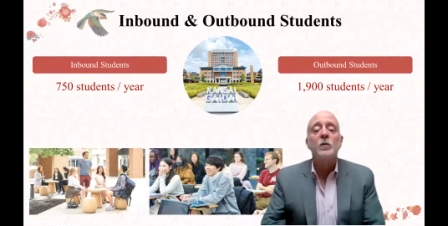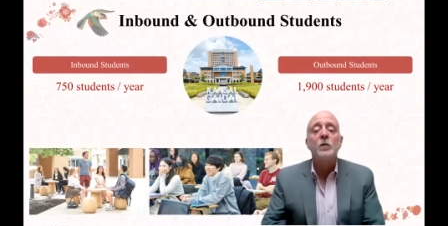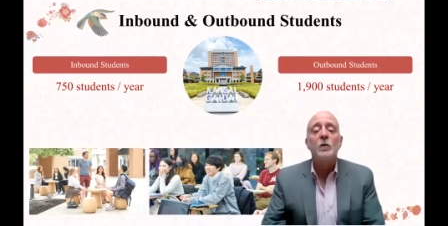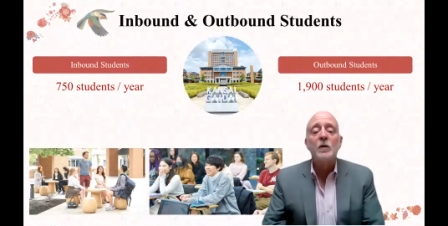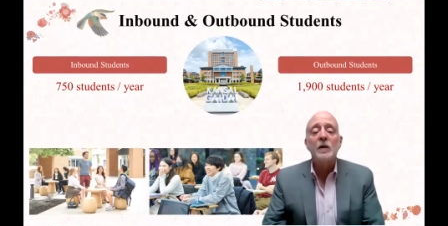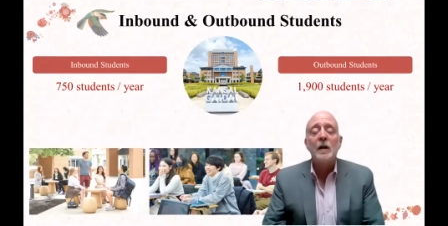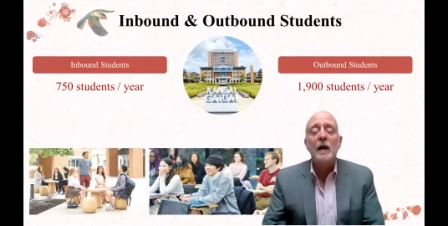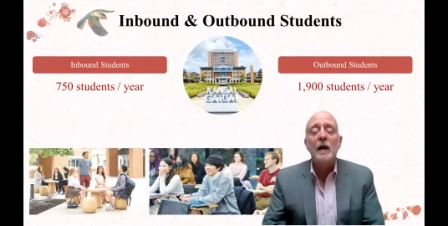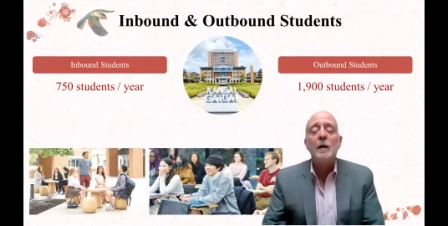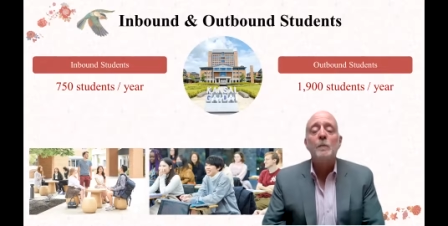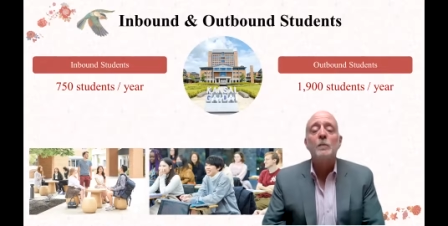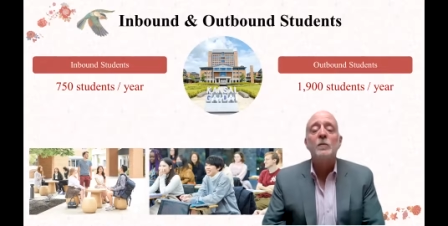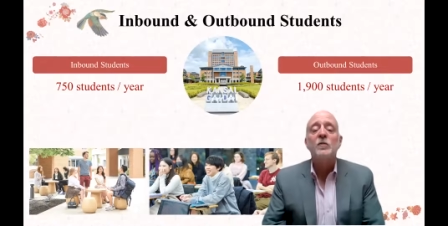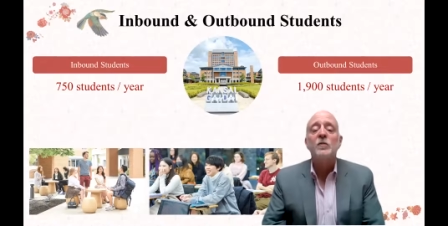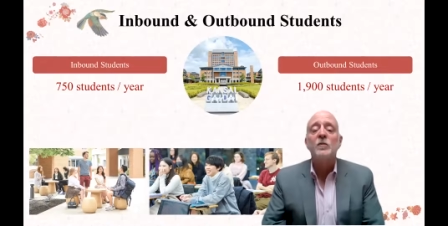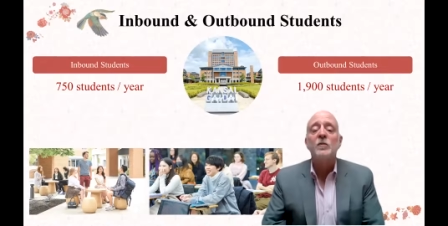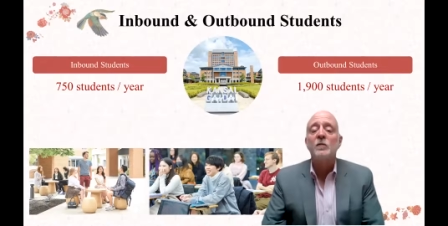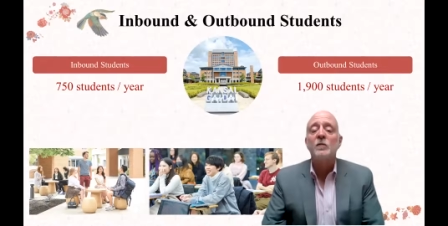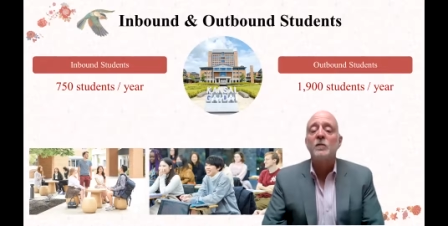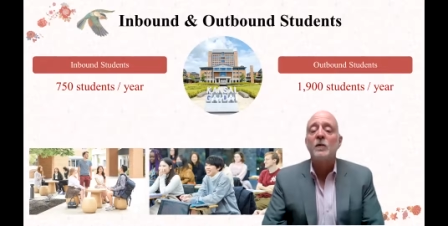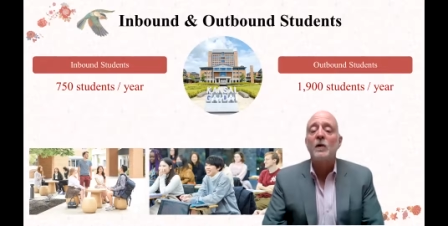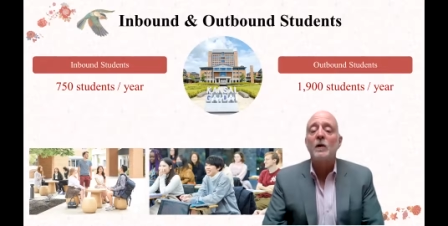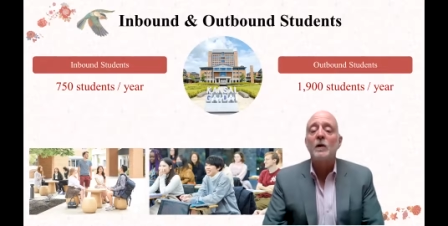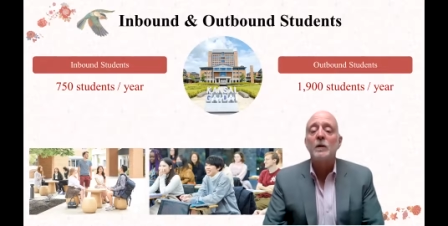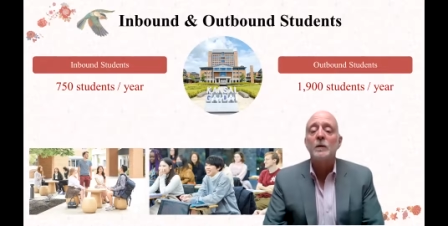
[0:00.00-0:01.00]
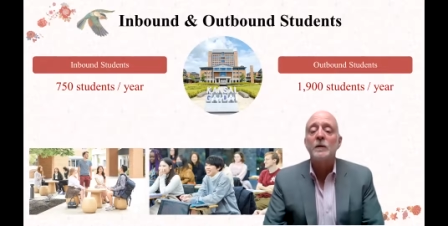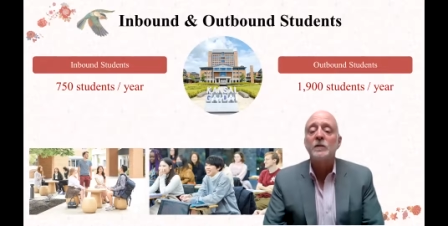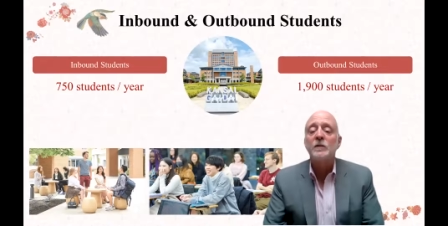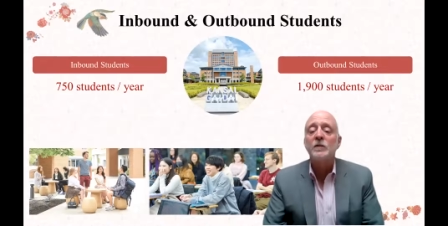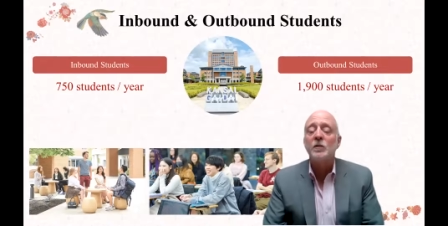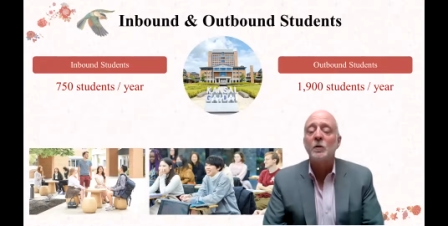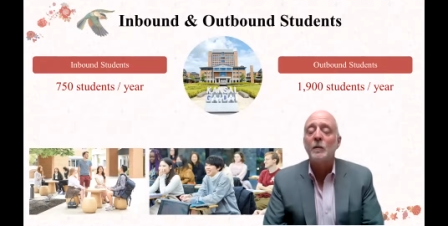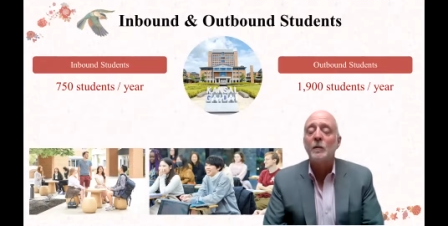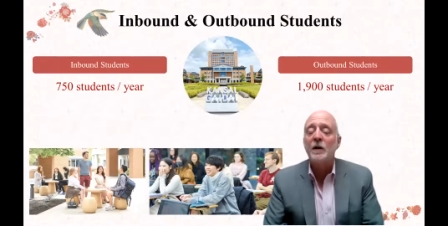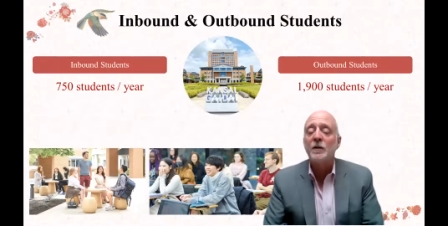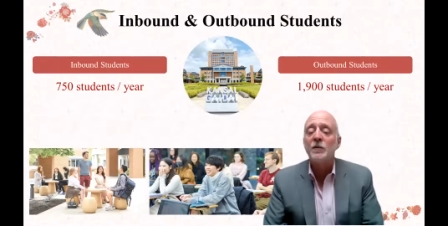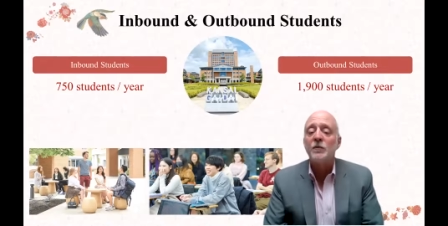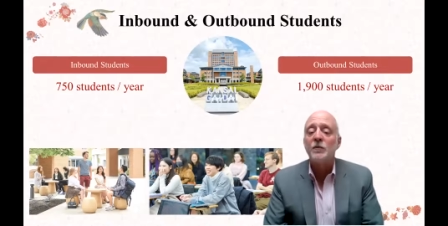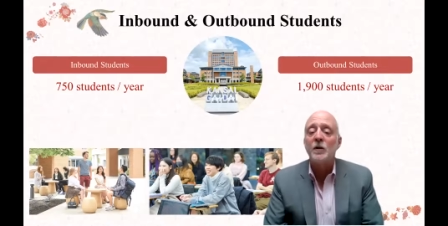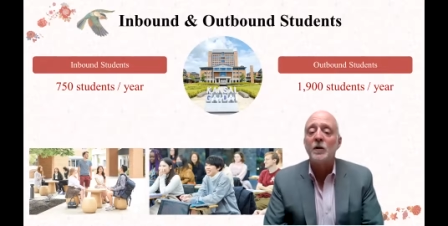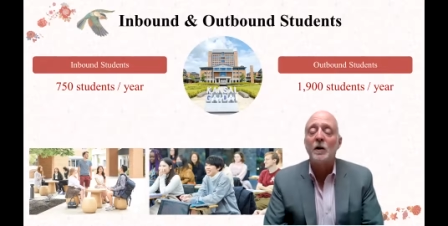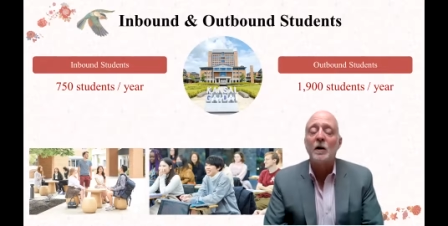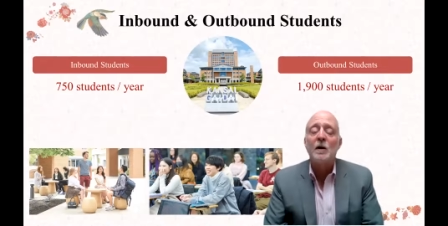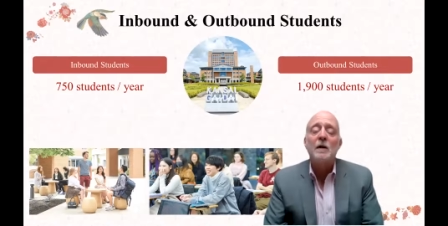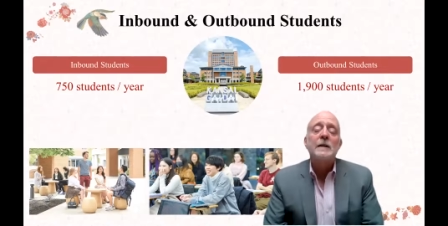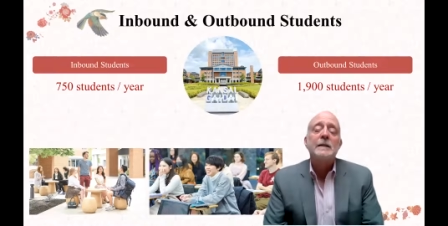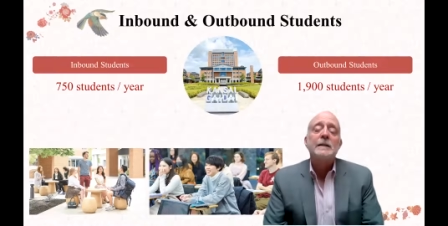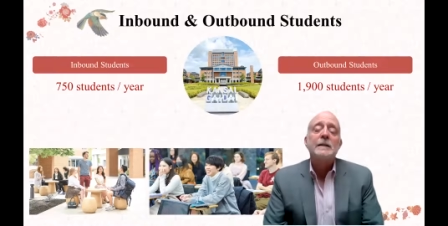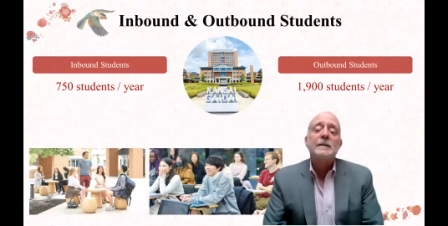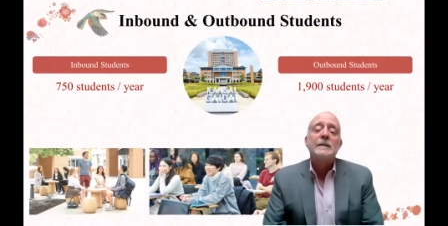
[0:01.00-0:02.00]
your campus the following semester.